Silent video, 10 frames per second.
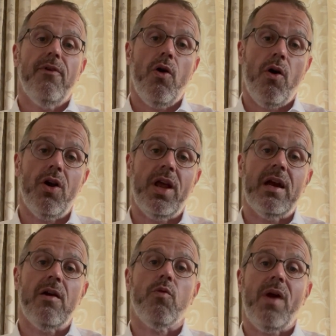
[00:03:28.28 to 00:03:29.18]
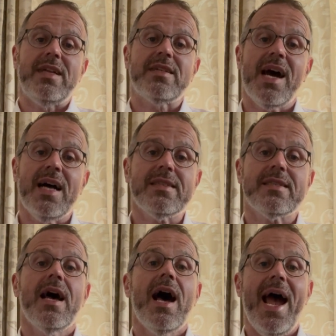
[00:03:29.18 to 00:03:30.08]
earlier rate
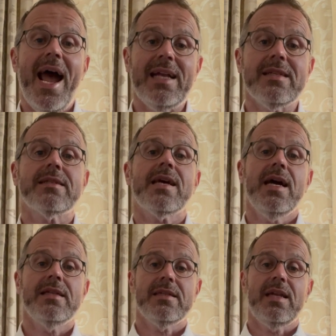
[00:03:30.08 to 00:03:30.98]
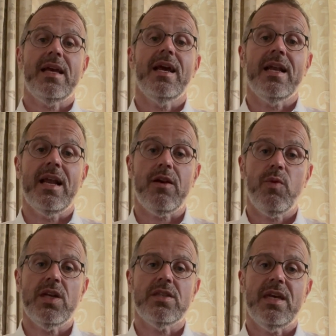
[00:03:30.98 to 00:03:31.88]
cuts, and a tightening in
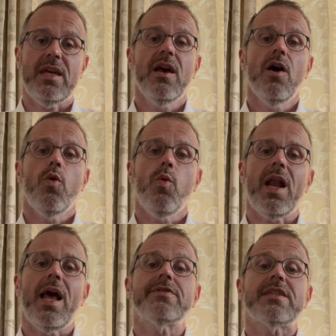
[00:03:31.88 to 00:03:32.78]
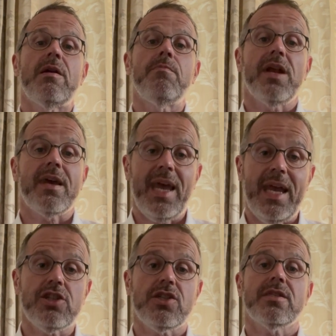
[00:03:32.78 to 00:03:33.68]
liquidity will have some
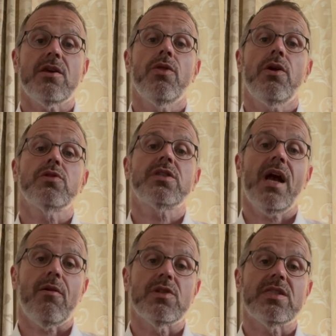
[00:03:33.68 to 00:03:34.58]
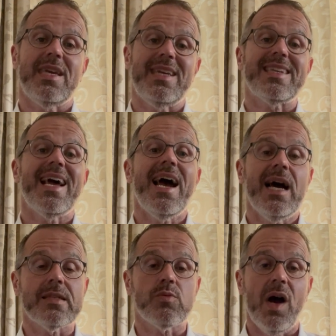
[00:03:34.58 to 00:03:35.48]
implications on those currencies
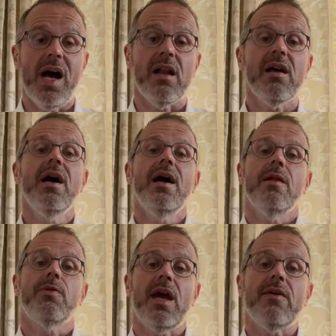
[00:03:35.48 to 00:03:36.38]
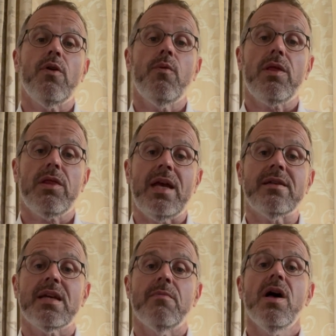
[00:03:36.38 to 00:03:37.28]
as well. And therefore, we think
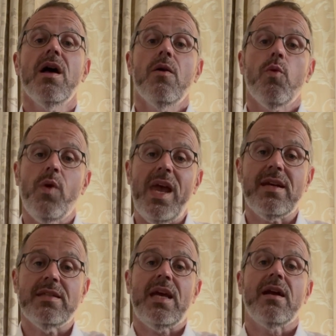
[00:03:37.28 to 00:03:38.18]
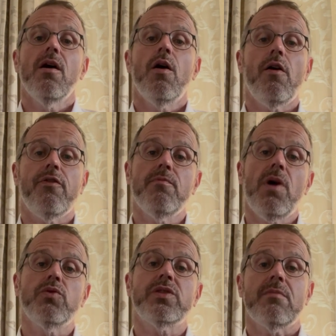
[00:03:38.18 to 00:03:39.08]
some weakening of
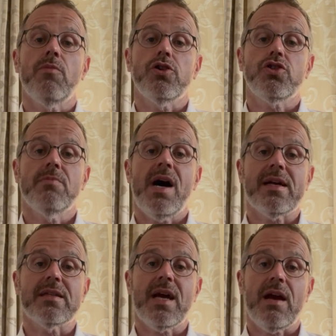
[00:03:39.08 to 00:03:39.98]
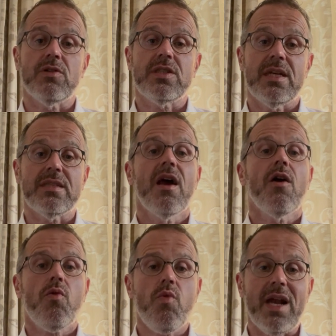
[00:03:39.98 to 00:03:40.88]
most emerging market currencies
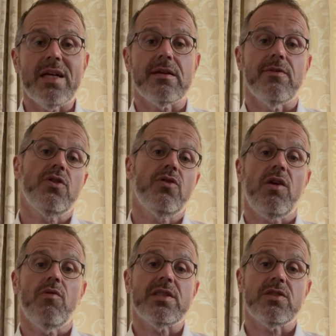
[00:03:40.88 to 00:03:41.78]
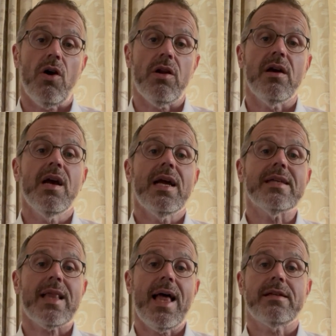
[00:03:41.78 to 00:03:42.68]
relative to the US dollar
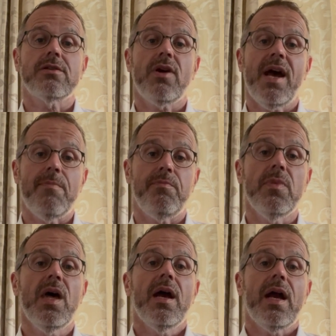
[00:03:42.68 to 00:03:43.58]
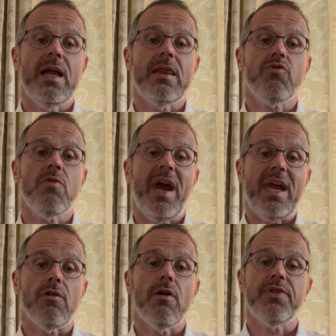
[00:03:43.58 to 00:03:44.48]
is likely to happen in the
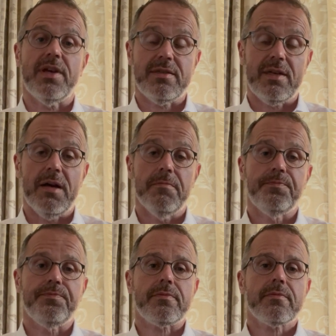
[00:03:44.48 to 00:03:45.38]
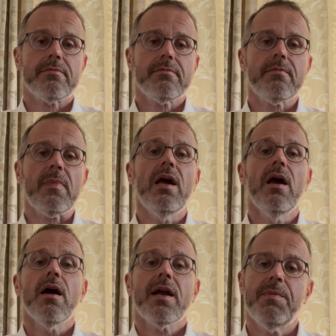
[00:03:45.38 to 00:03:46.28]
remainder of this year.
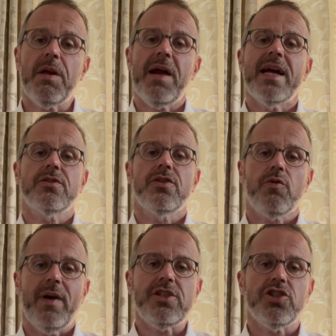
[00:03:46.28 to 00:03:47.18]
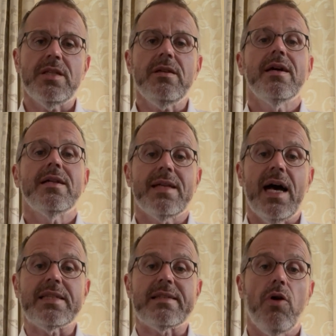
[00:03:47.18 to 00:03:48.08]
Coming back to the question,
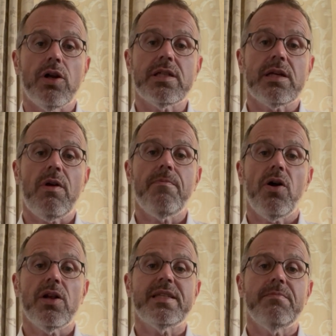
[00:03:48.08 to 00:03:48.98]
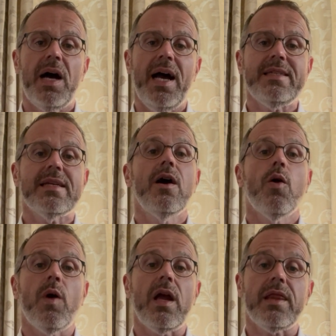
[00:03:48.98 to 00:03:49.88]
does monetary policy bite?
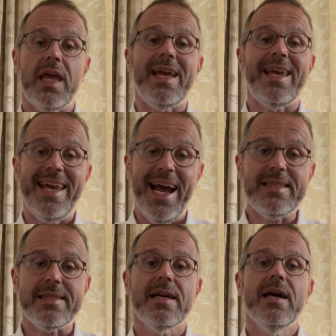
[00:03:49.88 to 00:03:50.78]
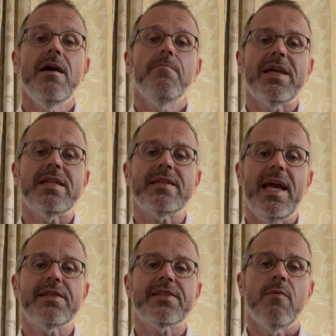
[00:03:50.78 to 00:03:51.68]
We think yes. But it
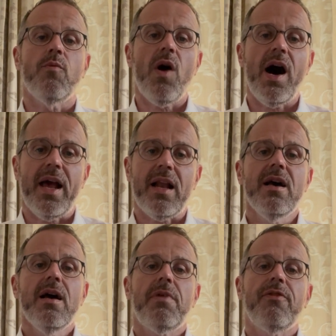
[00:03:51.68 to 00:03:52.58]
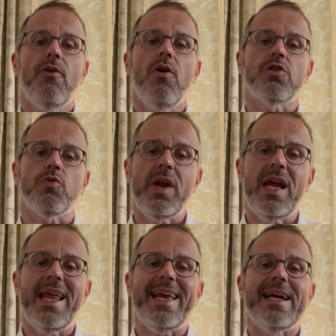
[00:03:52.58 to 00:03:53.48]
takes some while before it
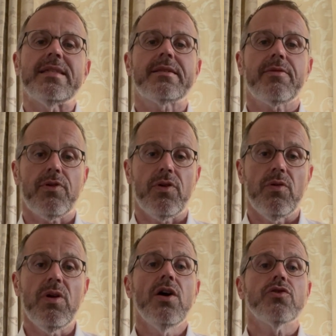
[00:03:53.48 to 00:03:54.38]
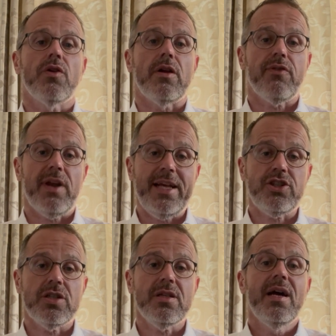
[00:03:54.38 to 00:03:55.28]
really gets through to
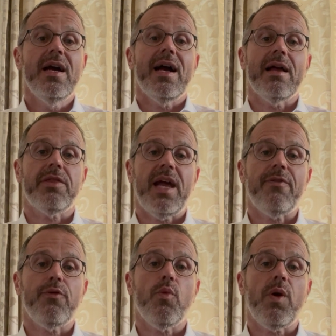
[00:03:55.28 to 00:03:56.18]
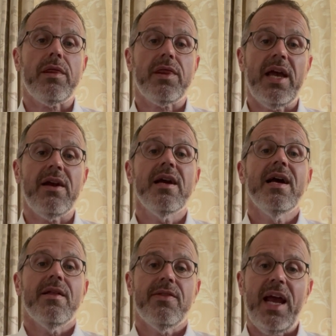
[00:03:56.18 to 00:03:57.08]
inflation, and therefore we think
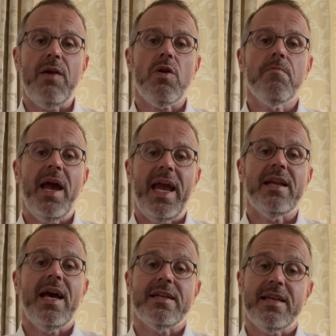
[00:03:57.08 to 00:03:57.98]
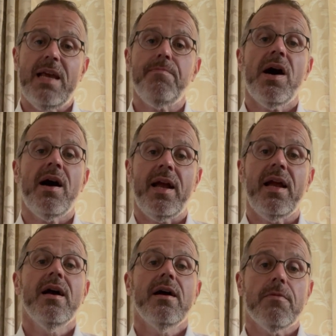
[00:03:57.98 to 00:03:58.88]
they remain and keep
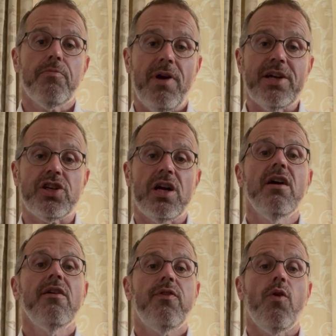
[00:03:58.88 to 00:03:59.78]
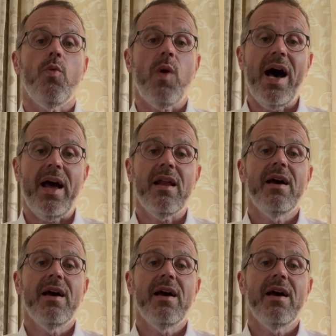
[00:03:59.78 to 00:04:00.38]
high the pressure for a while,